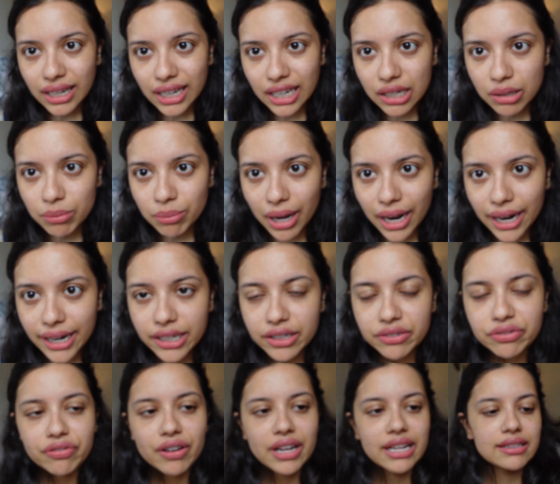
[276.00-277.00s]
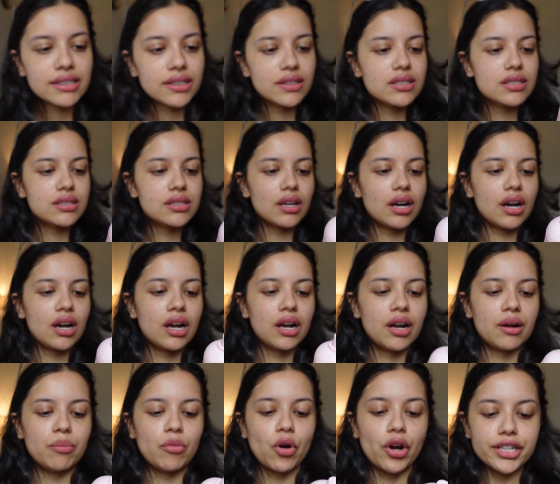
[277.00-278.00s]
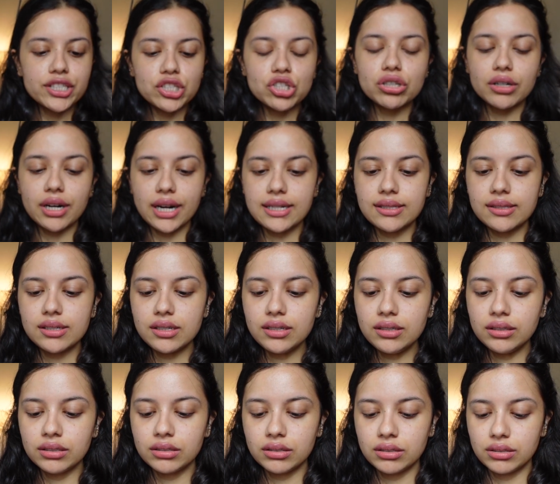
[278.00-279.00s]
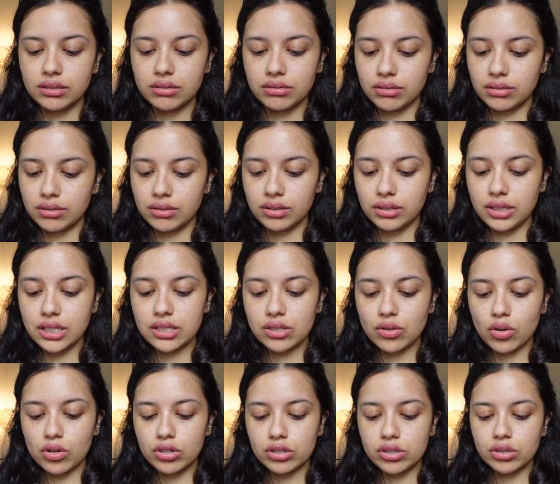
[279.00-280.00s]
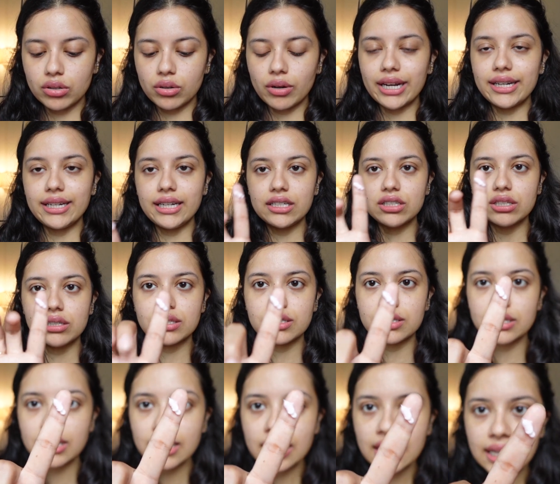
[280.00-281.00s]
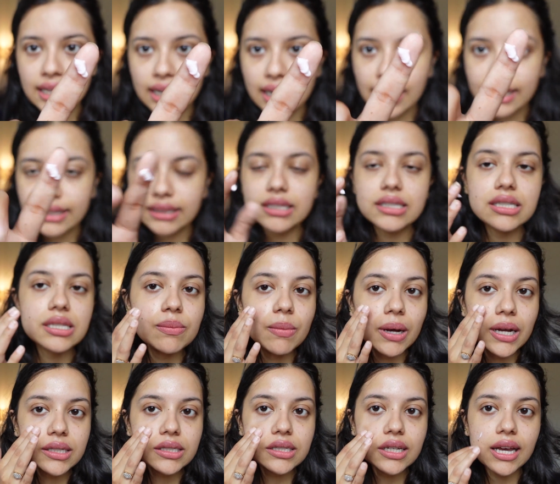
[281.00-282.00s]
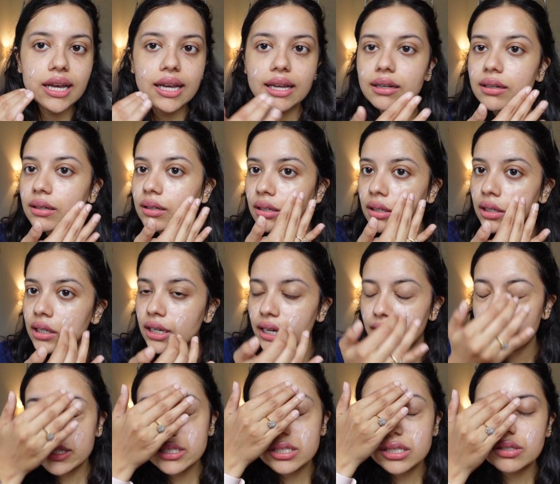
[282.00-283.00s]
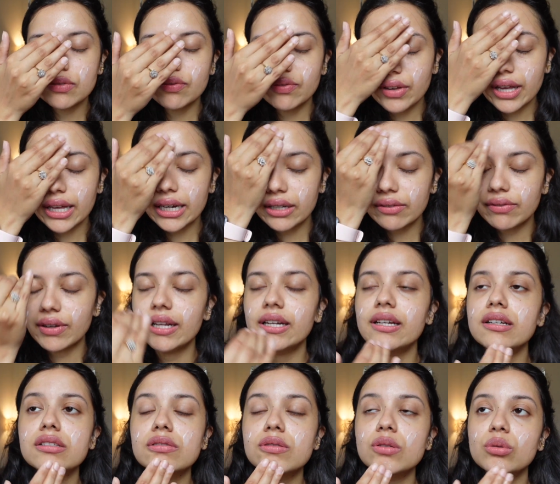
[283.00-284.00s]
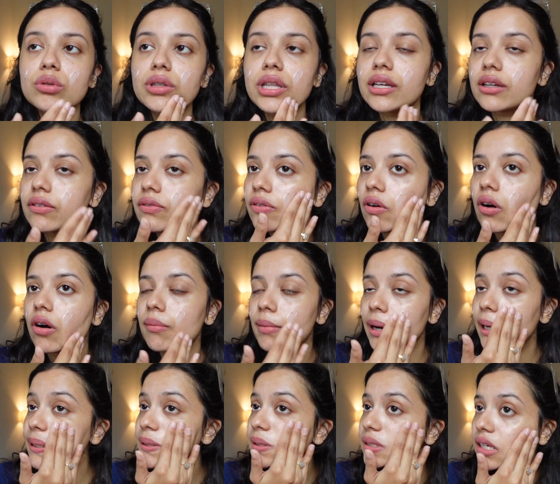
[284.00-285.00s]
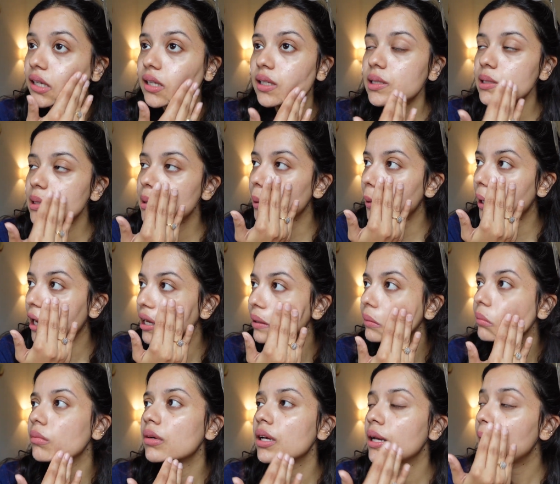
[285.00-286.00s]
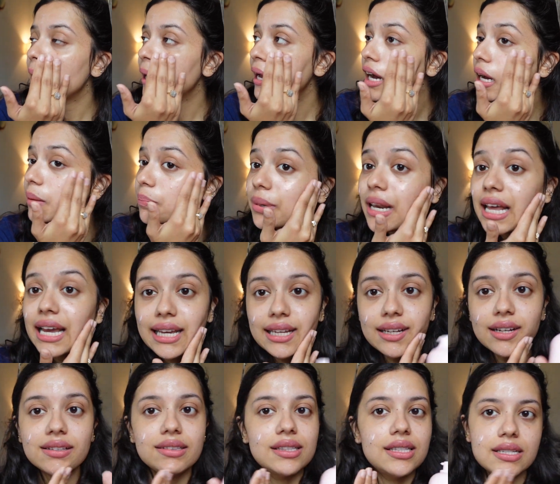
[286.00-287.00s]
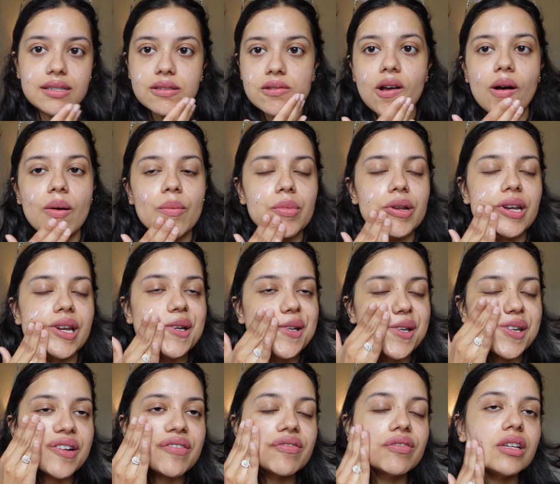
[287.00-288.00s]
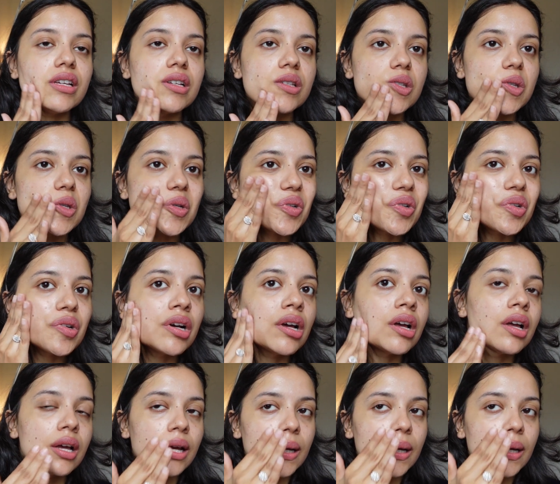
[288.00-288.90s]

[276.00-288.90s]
In My Defense moisturizer. This also, I need just like this much, and it's very, very soothing for my skin. So I'm applying this combination of these two